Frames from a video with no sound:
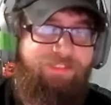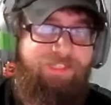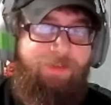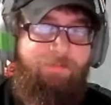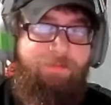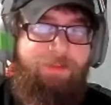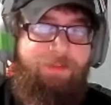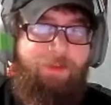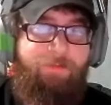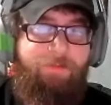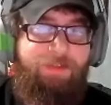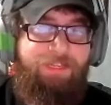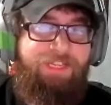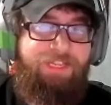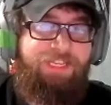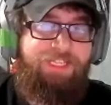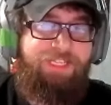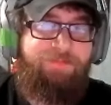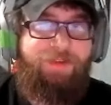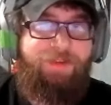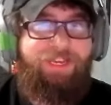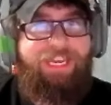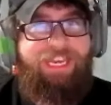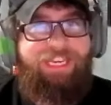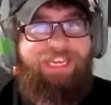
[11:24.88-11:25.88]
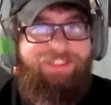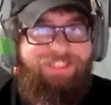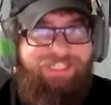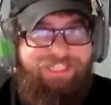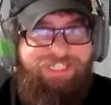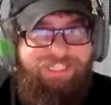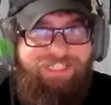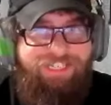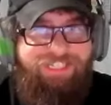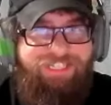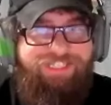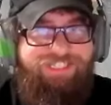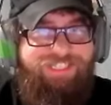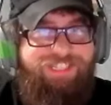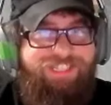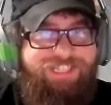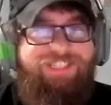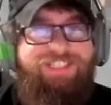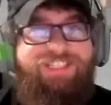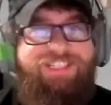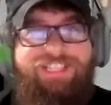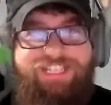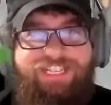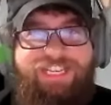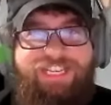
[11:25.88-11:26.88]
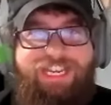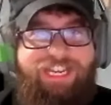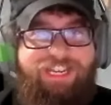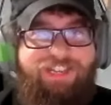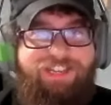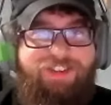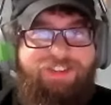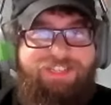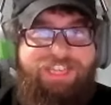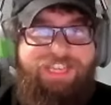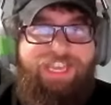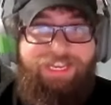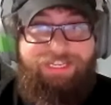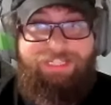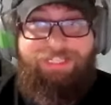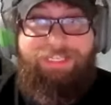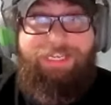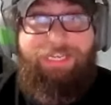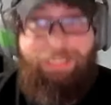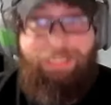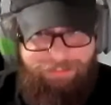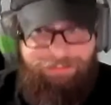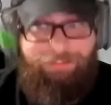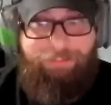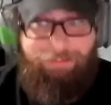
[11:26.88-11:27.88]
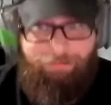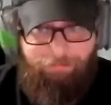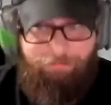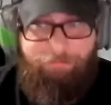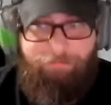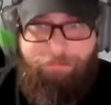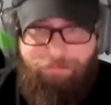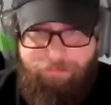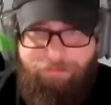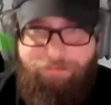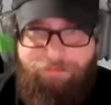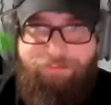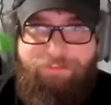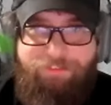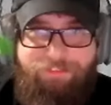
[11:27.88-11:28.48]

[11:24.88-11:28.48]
mean, he's my alien. I can't kiss him.